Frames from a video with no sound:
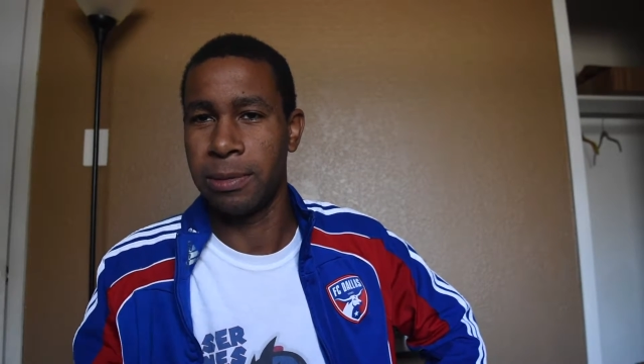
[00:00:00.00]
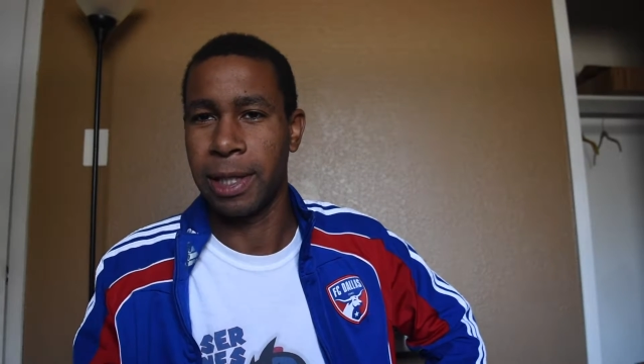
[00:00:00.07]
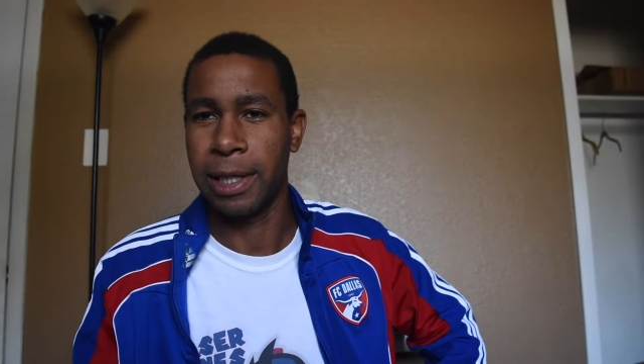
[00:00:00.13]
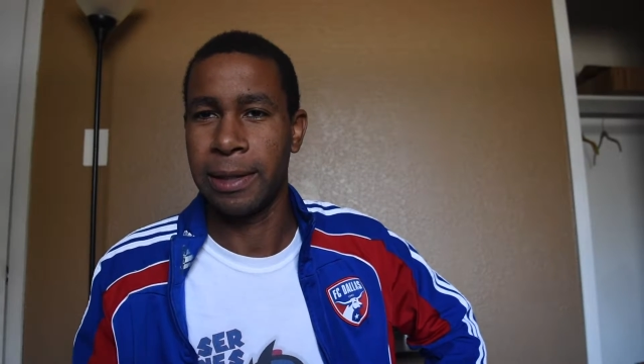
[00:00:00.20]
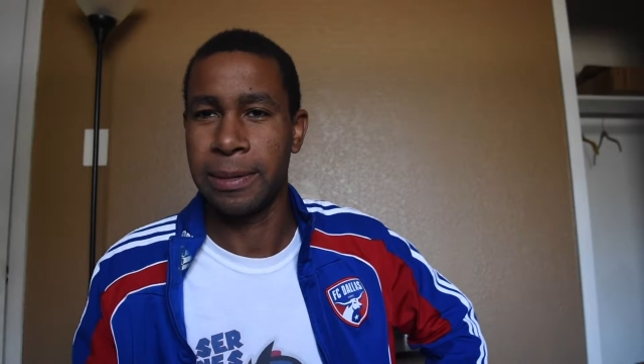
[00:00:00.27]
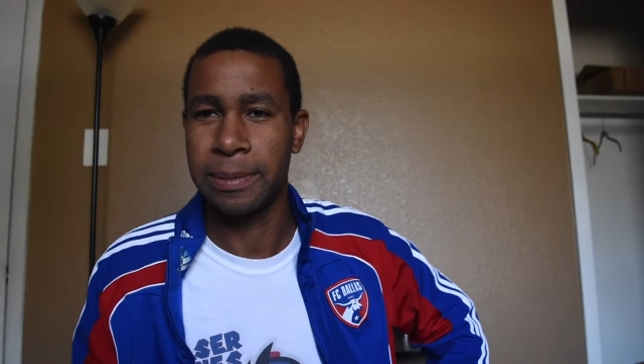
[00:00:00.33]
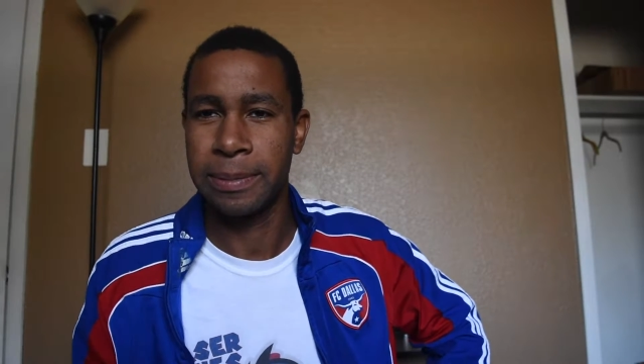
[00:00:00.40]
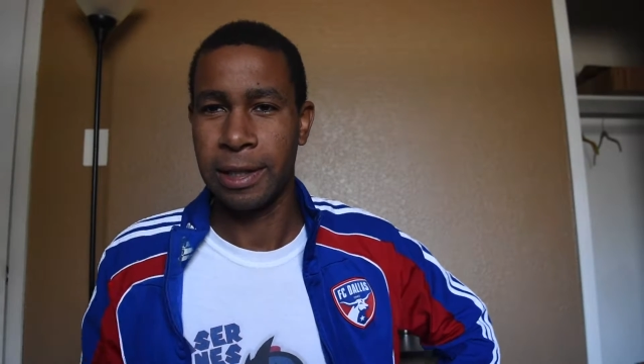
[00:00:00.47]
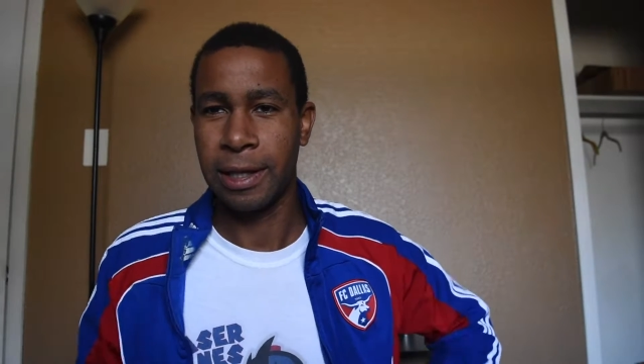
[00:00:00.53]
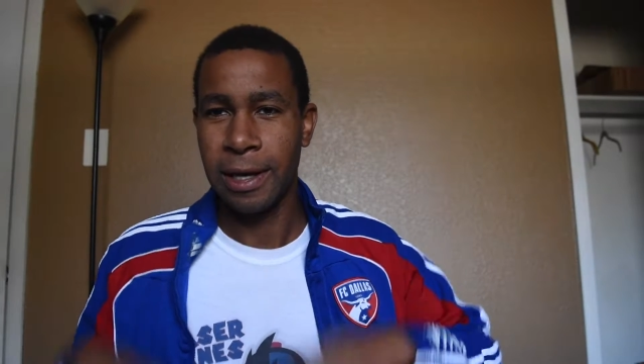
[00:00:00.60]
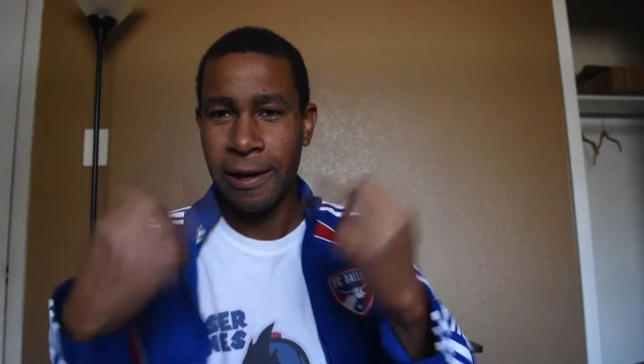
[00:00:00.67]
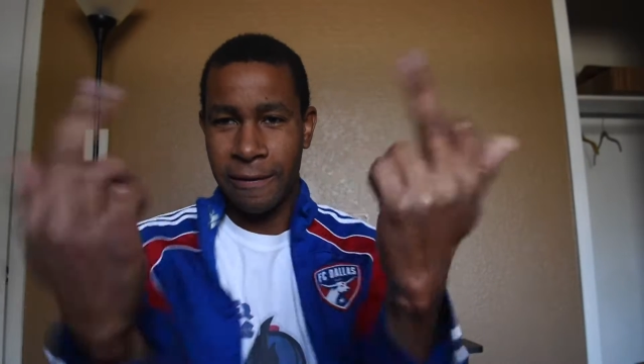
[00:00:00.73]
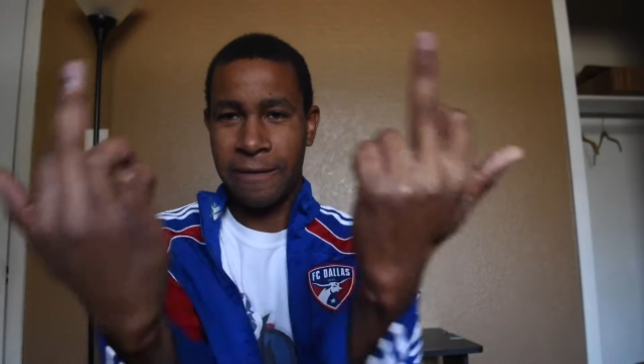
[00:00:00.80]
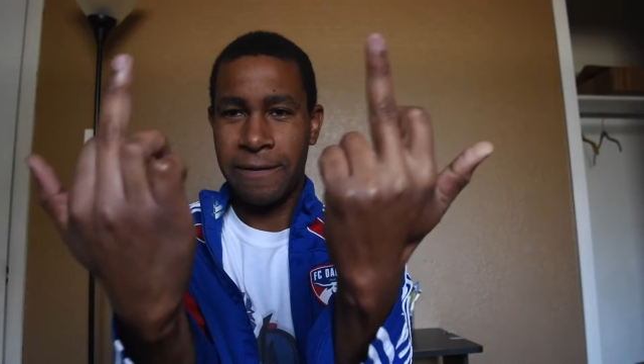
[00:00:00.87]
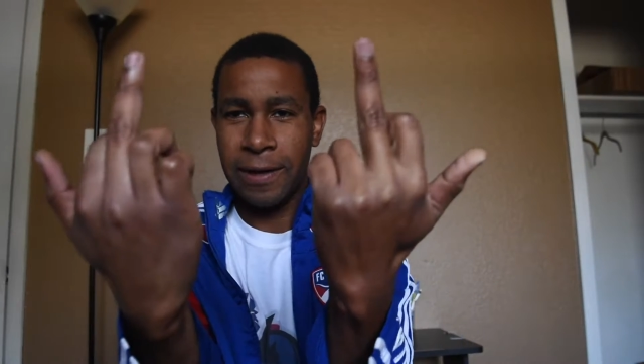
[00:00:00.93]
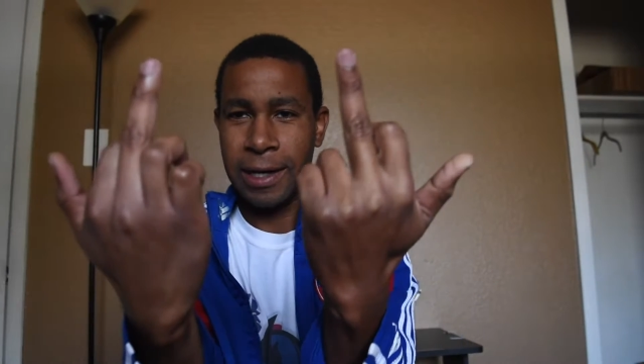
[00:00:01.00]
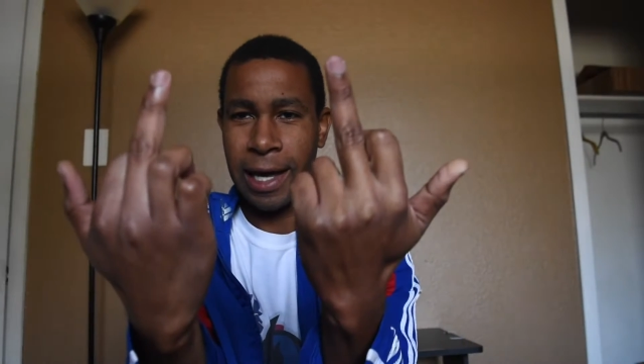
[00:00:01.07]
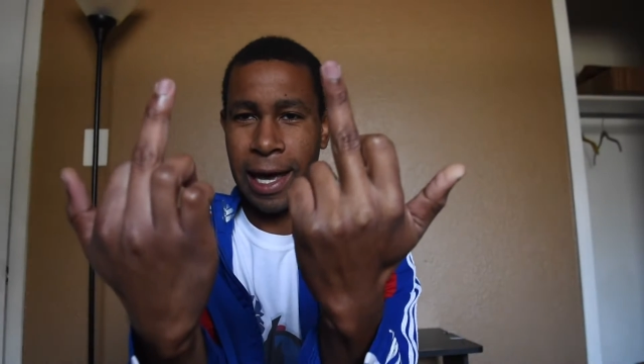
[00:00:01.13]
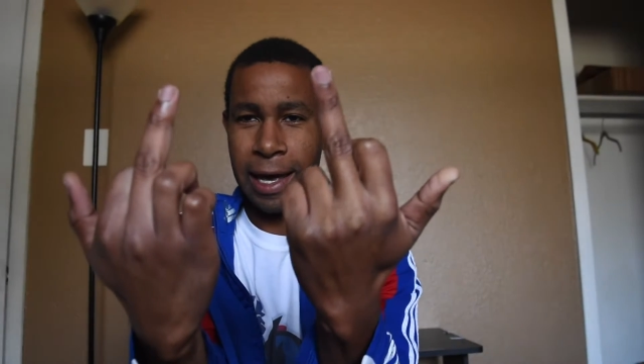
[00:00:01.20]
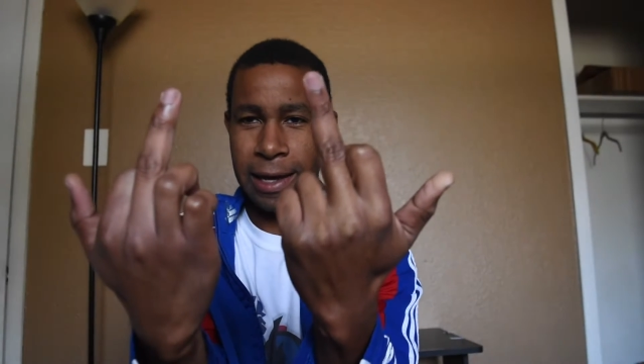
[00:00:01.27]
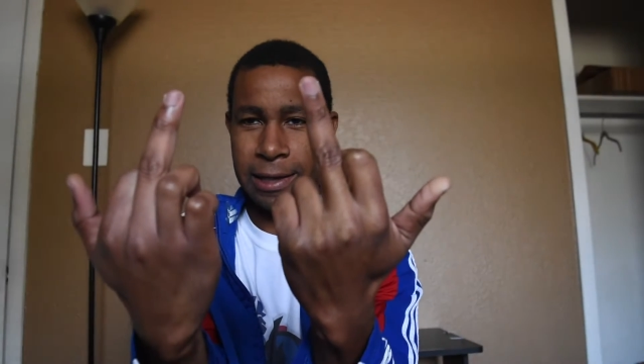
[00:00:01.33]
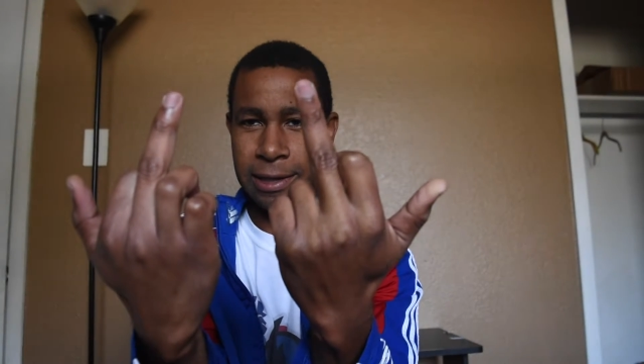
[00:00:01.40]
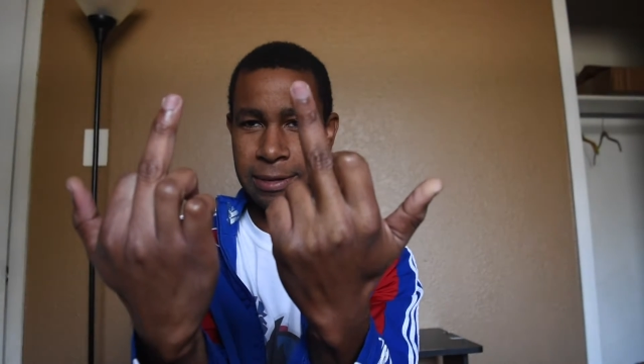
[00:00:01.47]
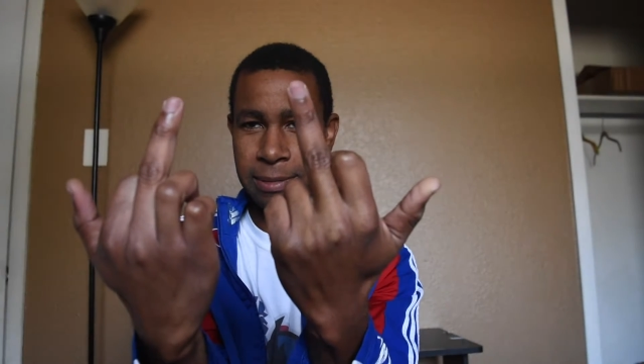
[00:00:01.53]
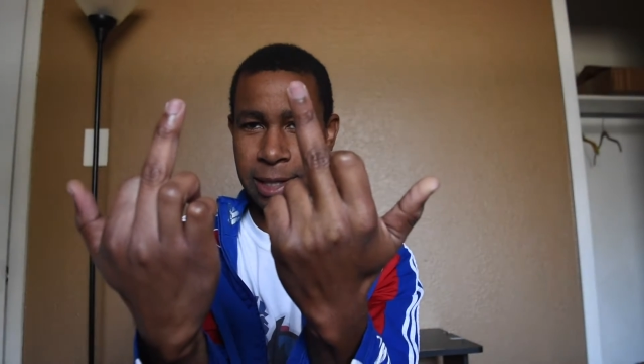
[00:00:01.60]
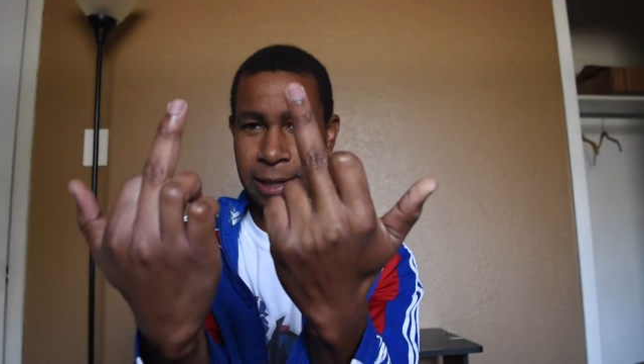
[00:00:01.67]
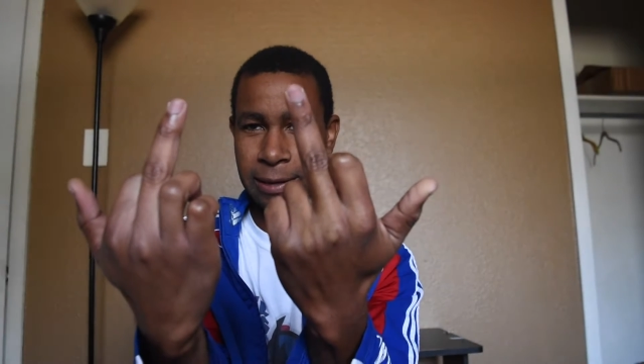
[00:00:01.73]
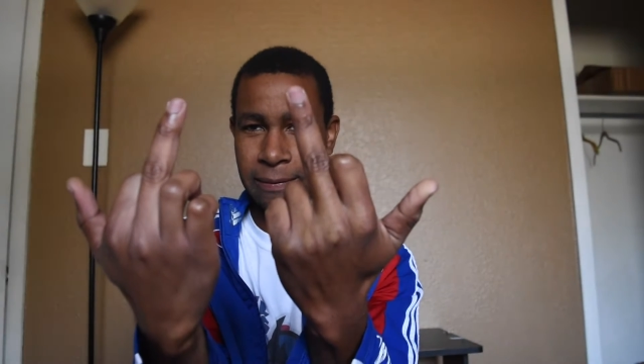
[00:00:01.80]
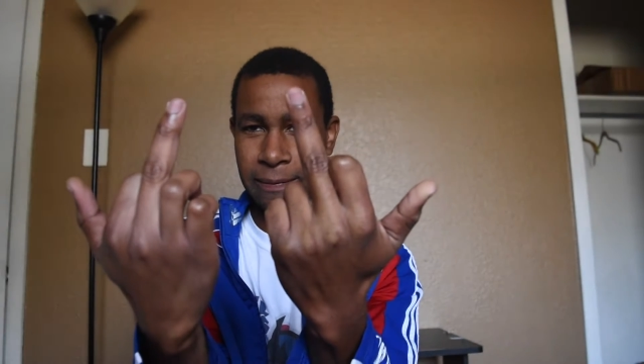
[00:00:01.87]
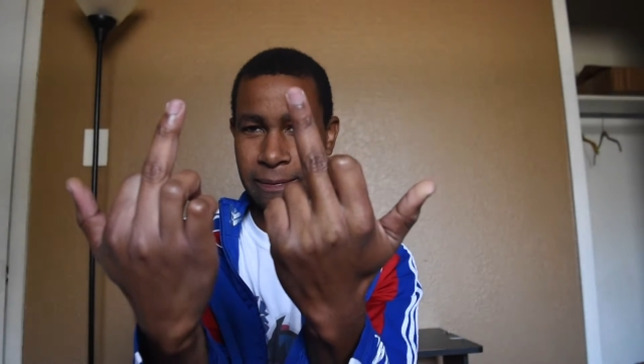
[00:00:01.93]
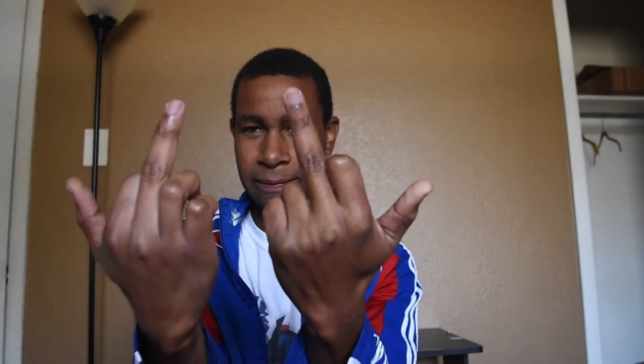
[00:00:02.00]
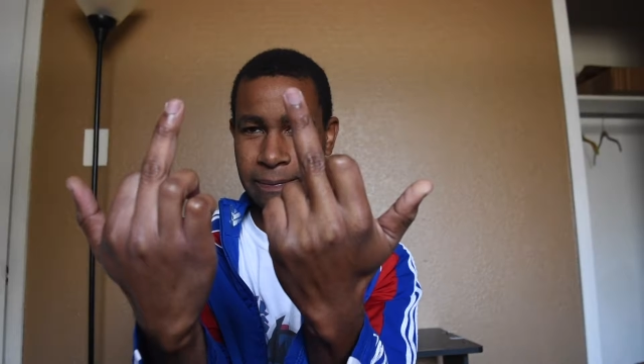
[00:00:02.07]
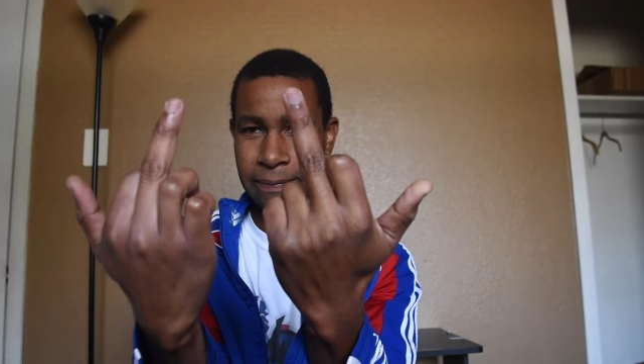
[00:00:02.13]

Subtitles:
man. Fuck ads, man.